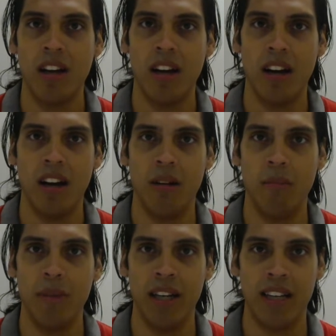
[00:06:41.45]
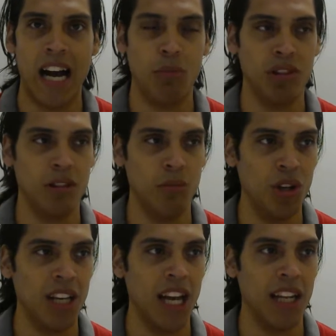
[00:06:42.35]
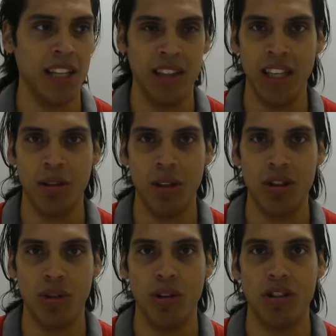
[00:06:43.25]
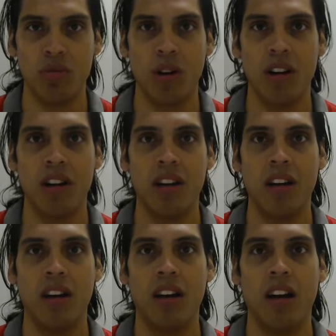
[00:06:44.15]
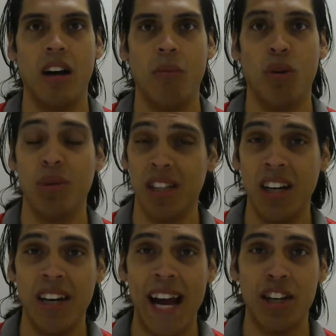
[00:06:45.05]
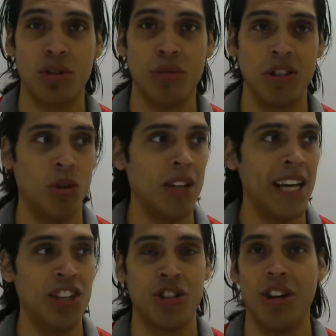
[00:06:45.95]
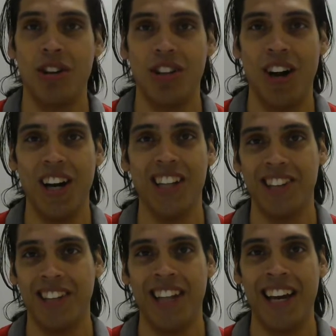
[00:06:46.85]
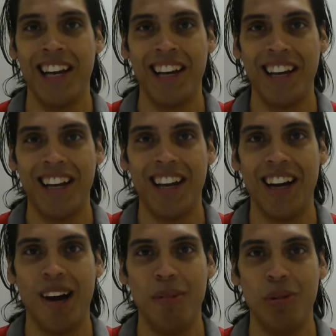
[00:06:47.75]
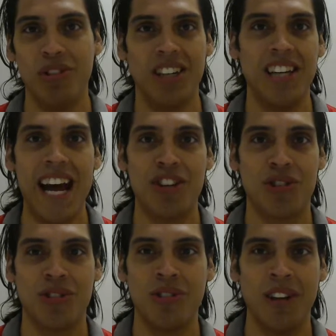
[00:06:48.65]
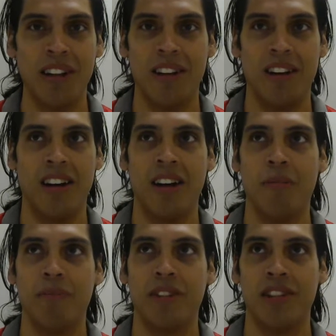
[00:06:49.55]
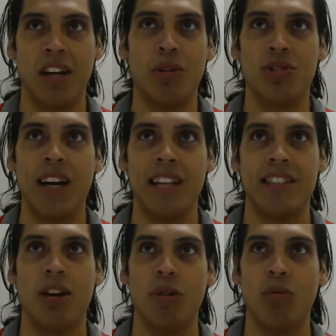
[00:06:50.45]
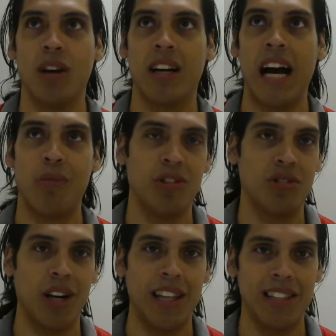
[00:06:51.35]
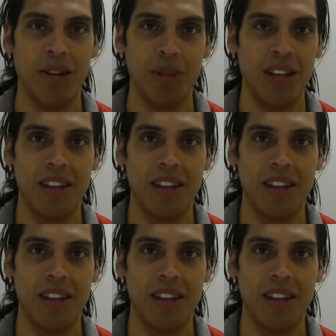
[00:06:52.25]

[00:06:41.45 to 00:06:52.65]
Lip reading: and God was communicating and leading me through His Word. What was unnatural was going to that church. Honestly, like it was unnatural because they were trying to tell me what God was trying to tell me.